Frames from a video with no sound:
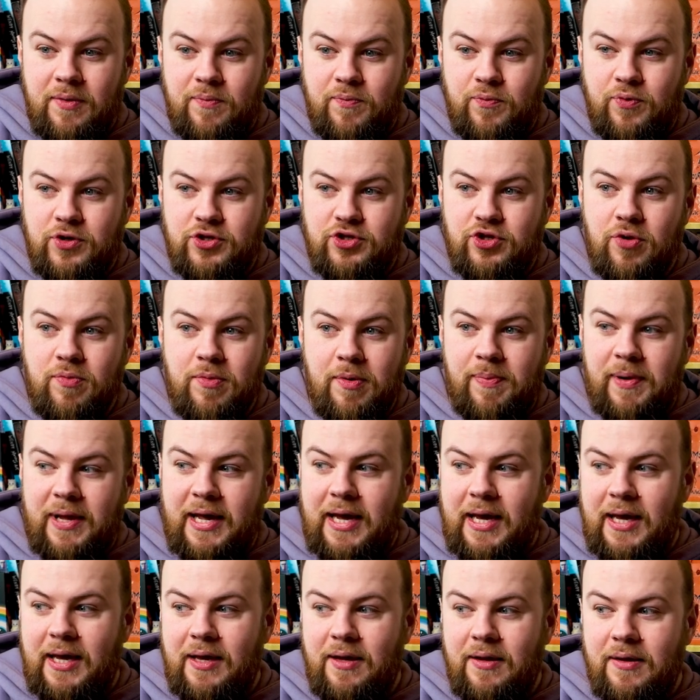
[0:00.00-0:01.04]

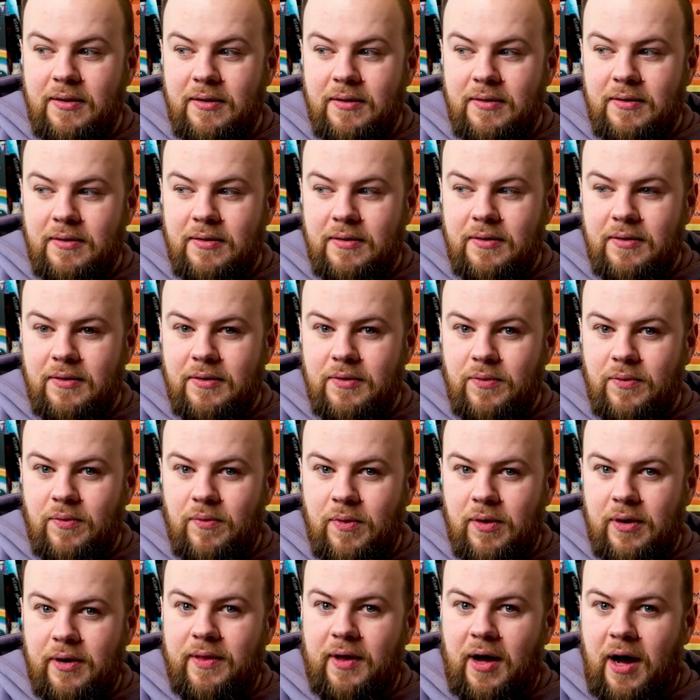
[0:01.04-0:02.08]
presumably
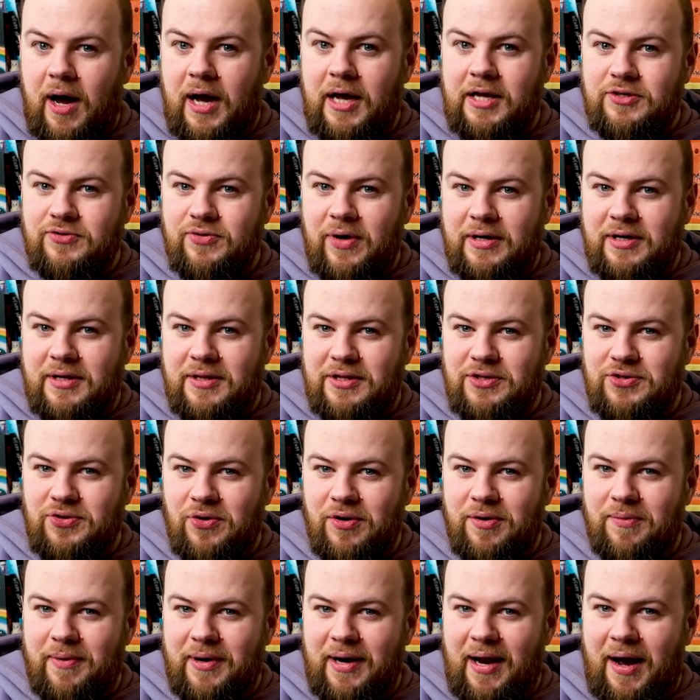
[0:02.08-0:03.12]
one of the highest ranked in the
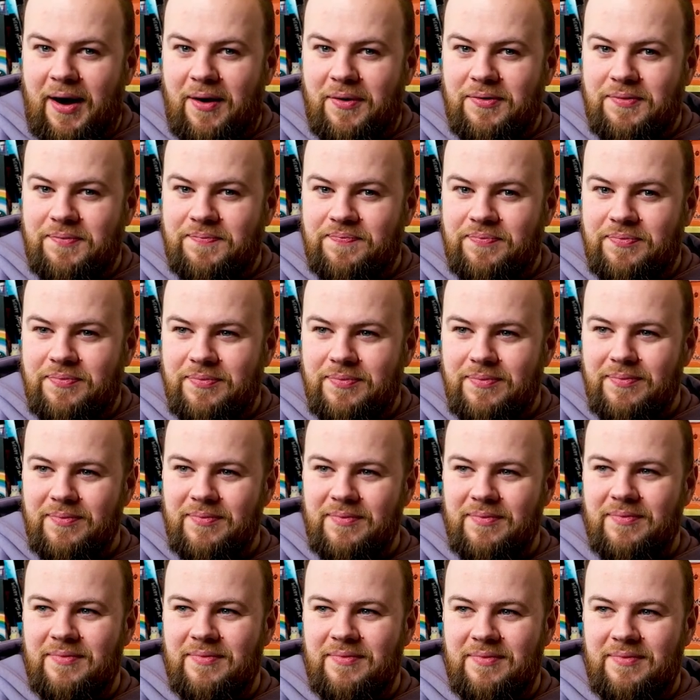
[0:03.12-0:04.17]
tournament now,
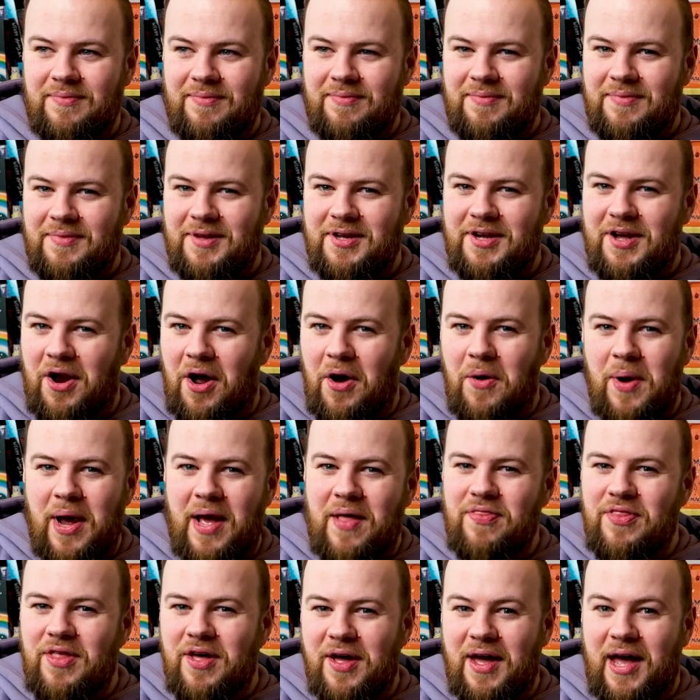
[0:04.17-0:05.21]
you know,
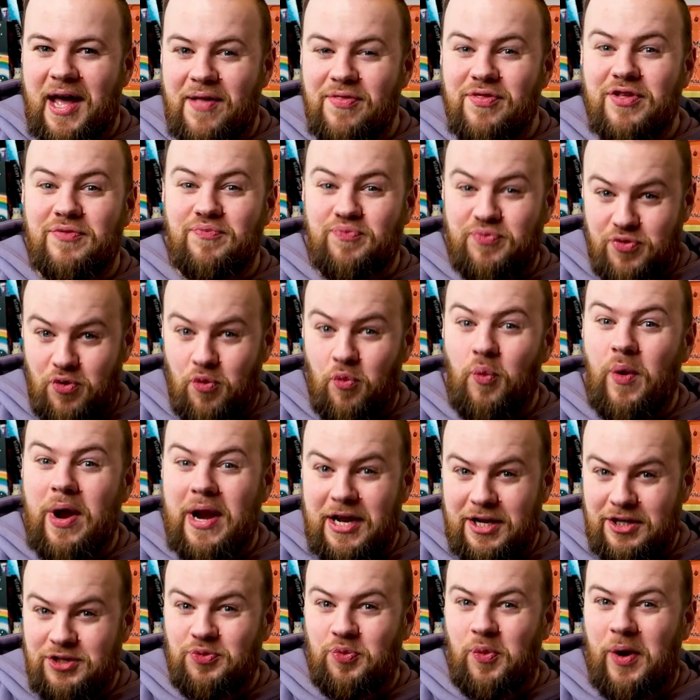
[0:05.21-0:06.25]
in the
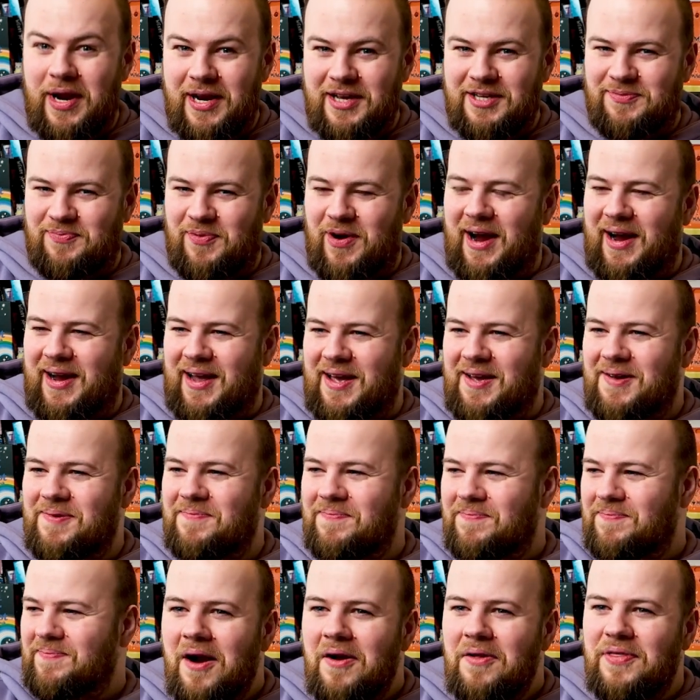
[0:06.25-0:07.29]
winners bracket.
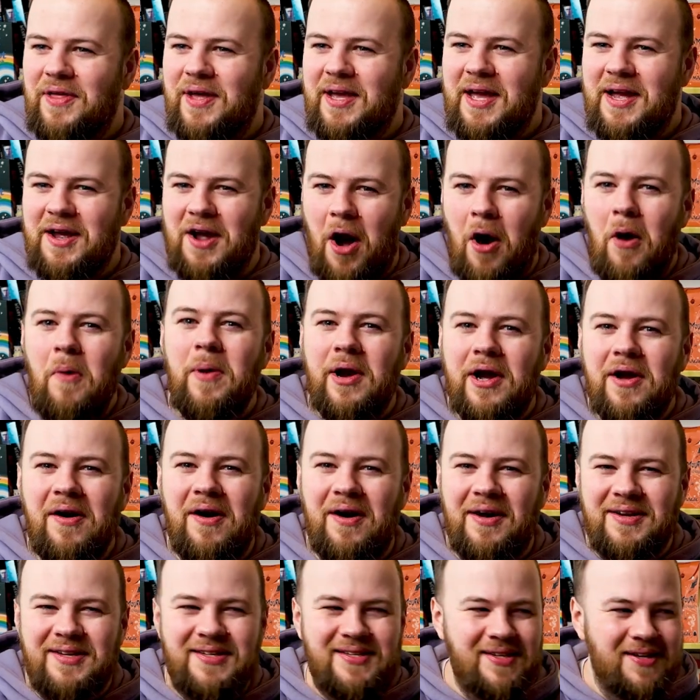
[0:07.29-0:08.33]
And I'm thinking, oh my
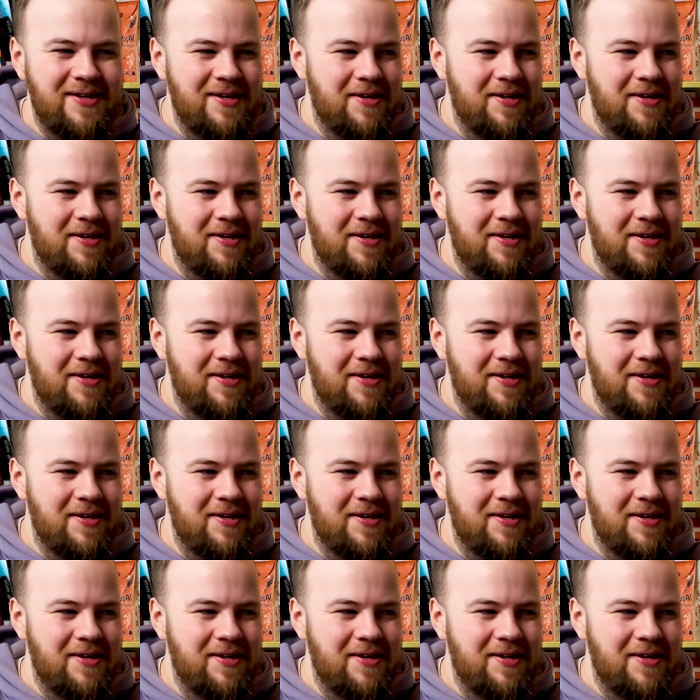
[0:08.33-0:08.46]
God,